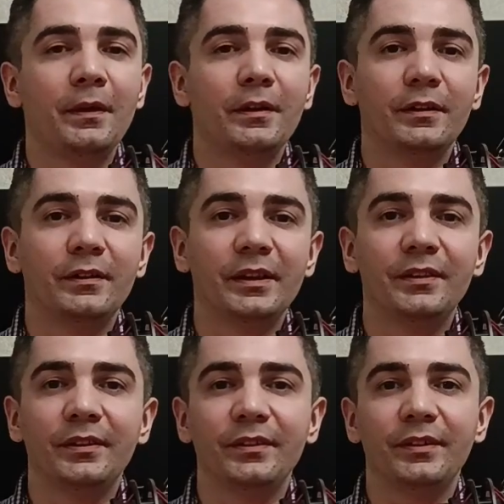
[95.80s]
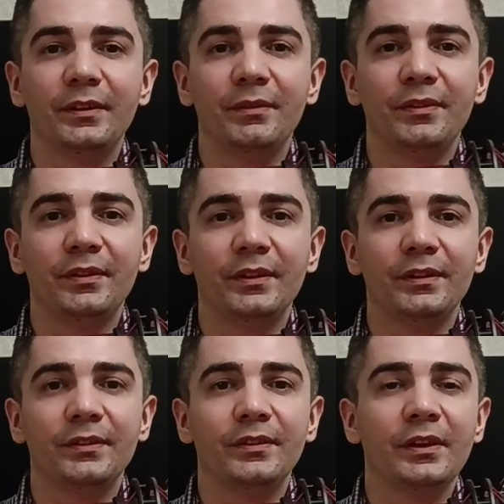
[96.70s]
uh, rental
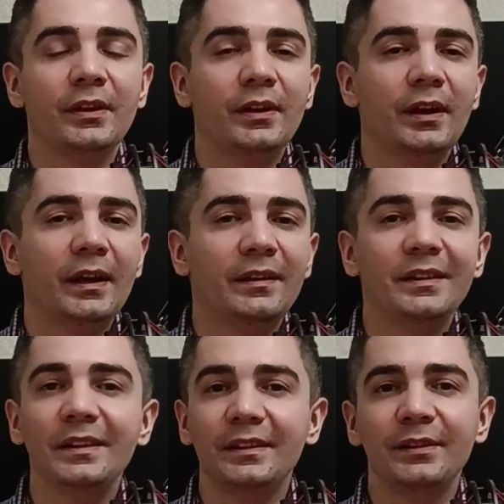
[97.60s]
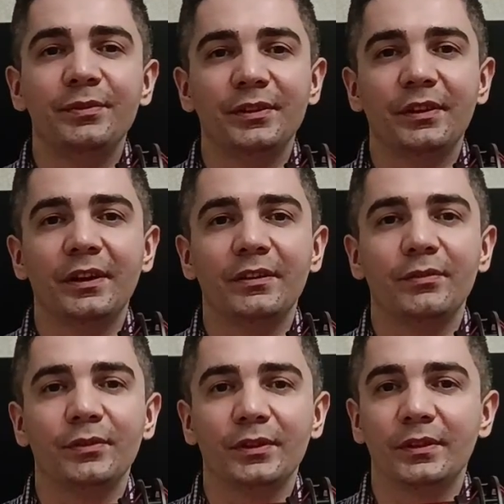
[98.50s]
services, and really different kind
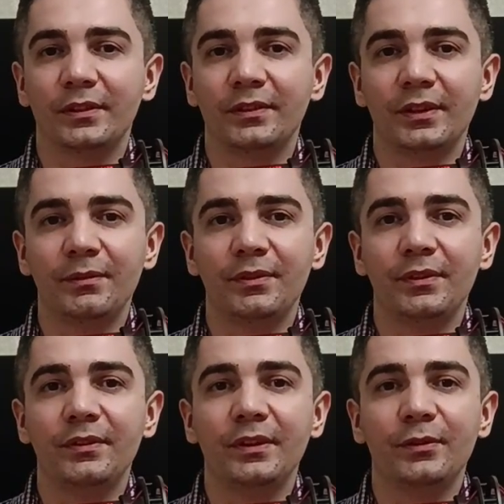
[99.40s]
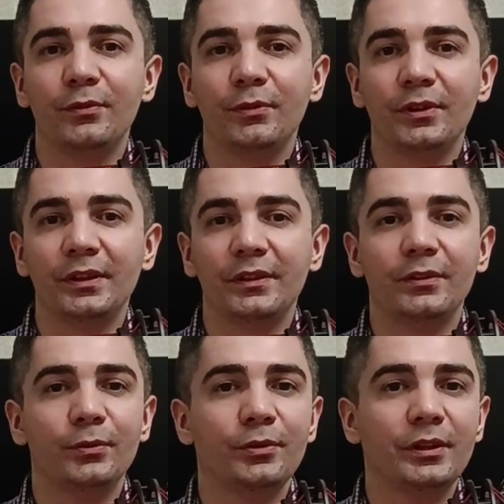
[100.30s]
of services that you will need
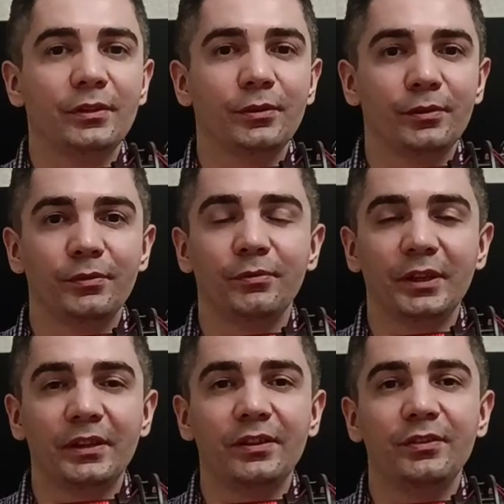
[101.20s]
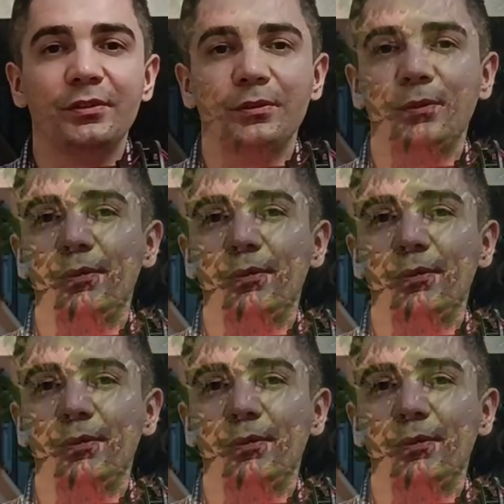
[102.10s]
during your vacation or